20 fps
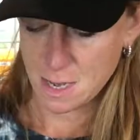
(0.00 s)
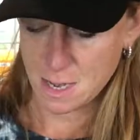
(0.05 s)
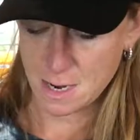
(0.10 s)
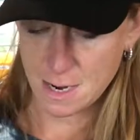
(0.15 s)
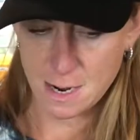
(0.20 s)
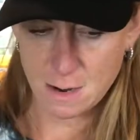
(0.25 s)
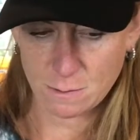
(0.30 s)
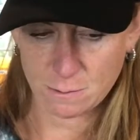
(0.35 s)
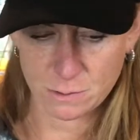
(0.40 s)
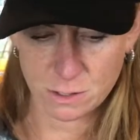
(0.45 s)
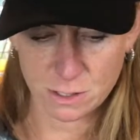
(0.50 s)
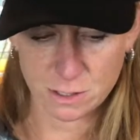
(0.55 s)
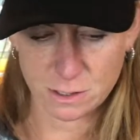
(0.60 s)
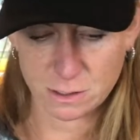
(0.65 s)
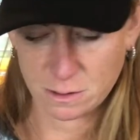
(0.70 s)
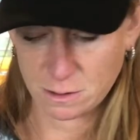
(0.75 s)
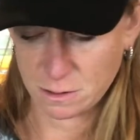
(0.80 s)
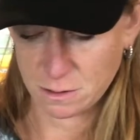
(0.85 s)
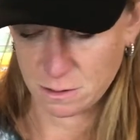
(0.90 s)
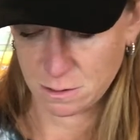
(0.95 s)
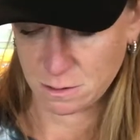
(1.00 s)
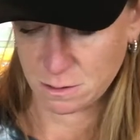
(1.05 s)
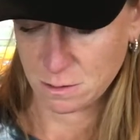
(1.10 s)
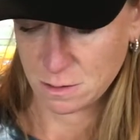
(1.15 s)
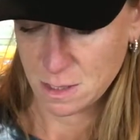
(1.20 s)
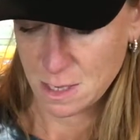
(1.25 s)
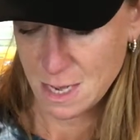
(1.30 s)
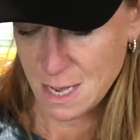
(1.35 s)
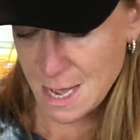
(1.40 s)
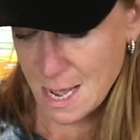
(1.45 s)
And now
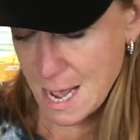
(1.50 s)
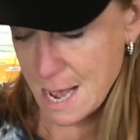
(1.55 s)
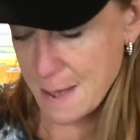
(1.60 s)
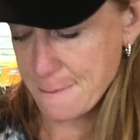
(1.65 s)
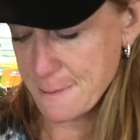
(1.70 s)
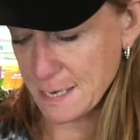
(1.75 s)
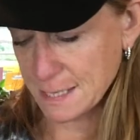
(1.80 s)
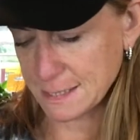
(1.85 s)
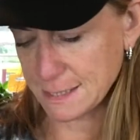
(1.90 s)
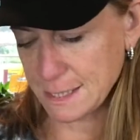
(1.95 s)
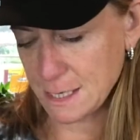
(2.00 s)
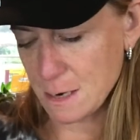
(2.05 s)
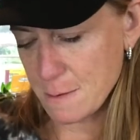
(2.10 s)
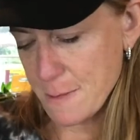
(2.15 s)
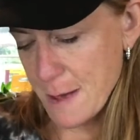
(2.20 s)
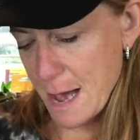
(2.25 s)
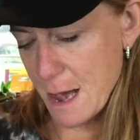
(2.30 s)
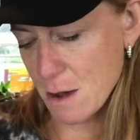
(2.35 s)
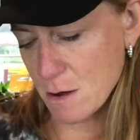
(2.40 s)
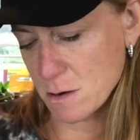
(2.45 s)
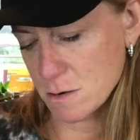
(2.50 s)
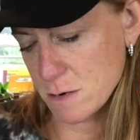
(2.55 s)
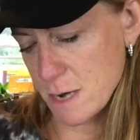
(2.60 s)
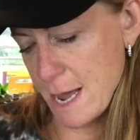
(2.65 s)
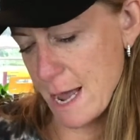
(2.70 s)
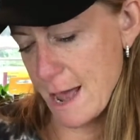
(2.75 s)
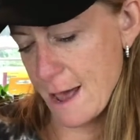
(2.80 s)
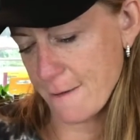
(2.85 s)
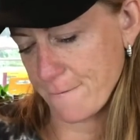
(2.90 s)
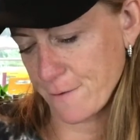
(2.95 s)
I mixed in about
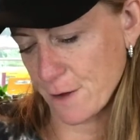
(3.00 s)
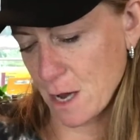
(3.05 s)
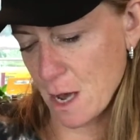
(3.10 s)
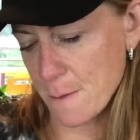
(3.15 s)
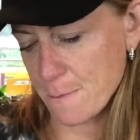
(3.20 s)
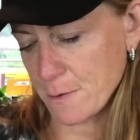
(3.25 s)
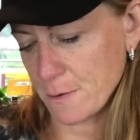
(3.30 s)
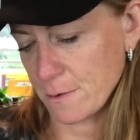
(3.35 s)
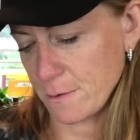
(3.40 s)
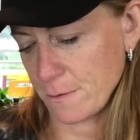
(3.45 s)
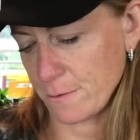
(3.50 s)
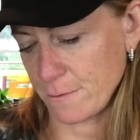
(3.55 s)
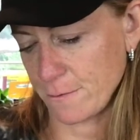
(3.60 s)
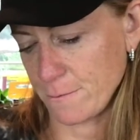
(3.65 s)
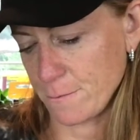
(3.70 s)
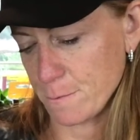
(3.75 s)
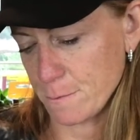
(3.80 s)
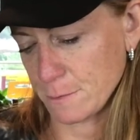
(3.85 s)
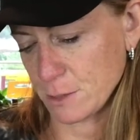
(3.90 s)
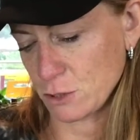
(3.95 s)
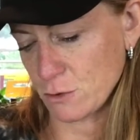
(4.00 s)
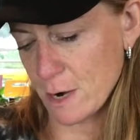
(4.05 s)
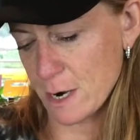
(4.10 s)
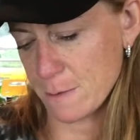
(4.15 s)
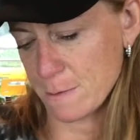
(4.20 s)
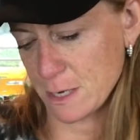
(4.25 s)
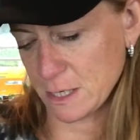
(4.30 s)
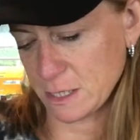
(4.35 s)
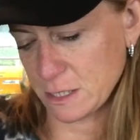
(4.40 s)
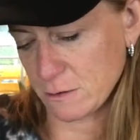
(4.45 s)
half a cup of
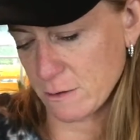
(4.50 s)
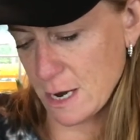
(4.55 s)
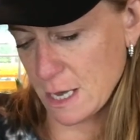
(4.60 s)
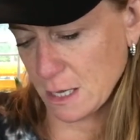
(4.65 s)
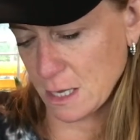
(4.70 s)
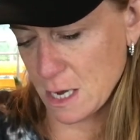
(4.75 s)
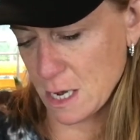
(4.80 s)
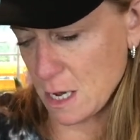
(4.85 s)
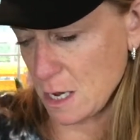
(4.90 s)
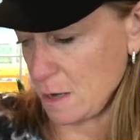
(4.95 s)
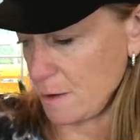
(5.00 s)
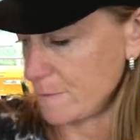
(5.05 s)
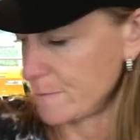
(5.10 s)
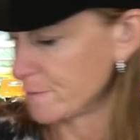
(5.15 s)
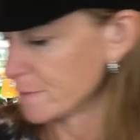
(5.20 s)
shredded mozzarella.